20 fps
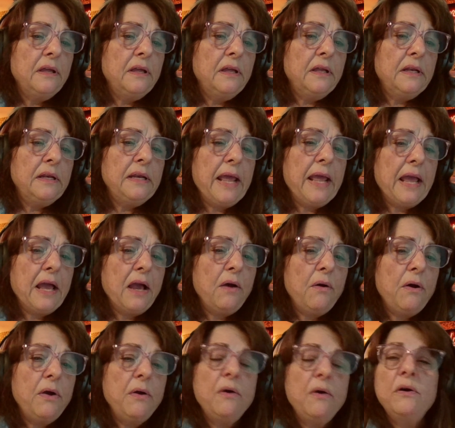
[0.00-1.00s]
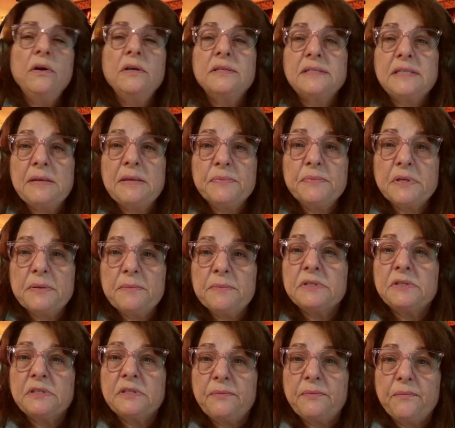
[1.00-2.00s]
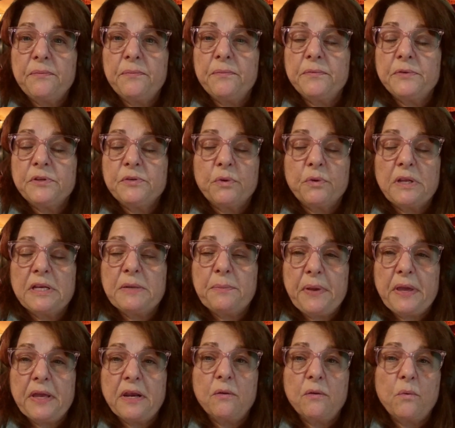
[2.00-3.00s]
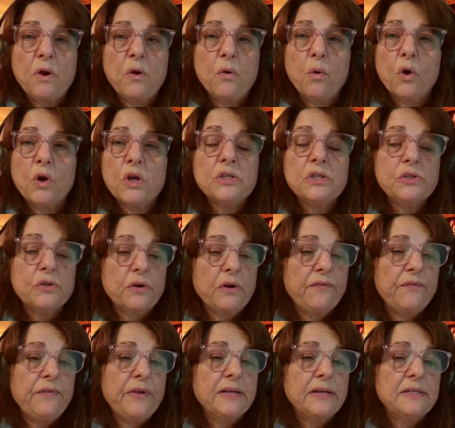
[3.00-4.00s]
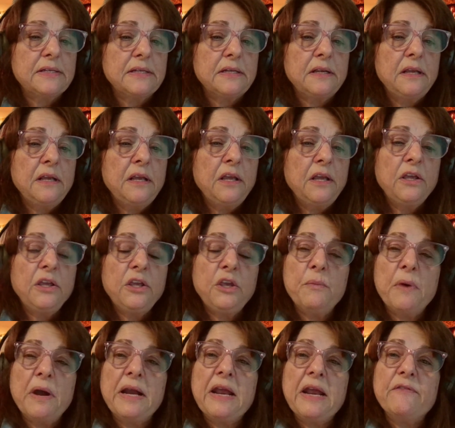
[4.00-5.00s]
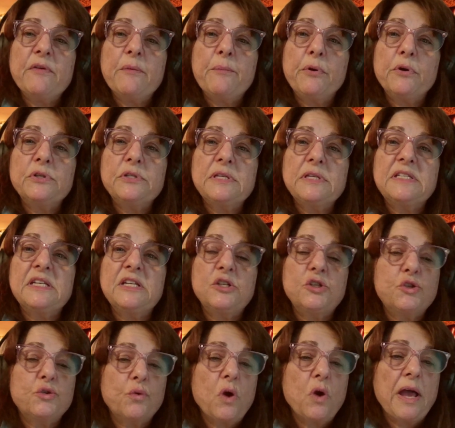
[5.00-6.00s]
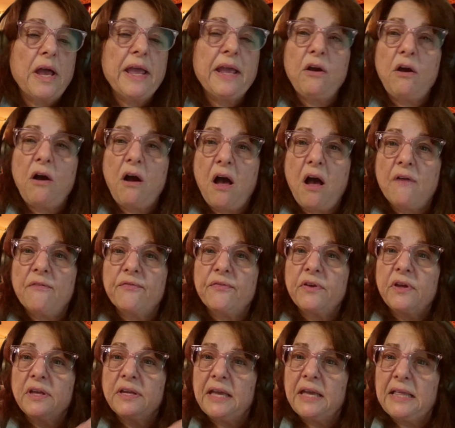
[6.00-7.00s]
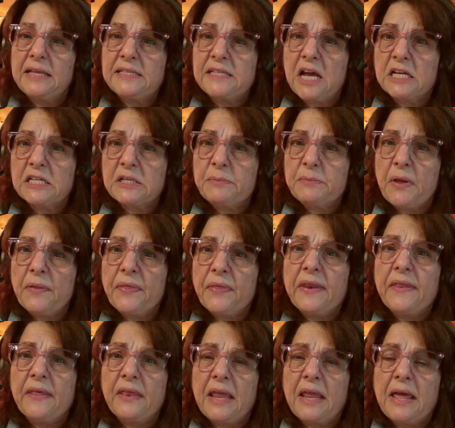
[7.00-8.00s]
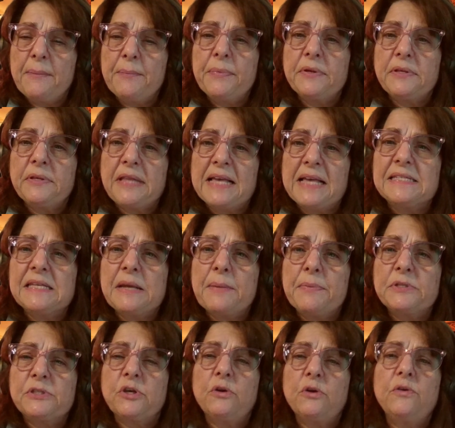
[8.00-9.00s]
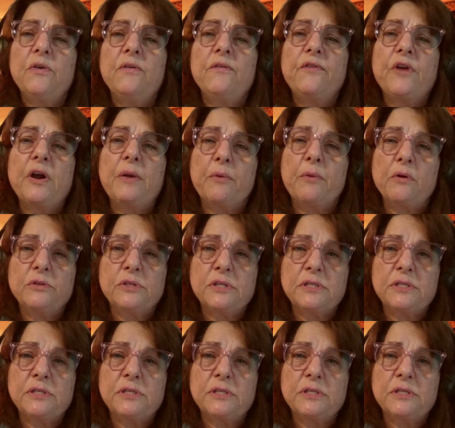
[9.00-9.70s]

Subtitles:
Now, symptoms really depend on what organs are affected. You might have a persistent dry cough. Kelly talked about that in the last episode. Fibrosis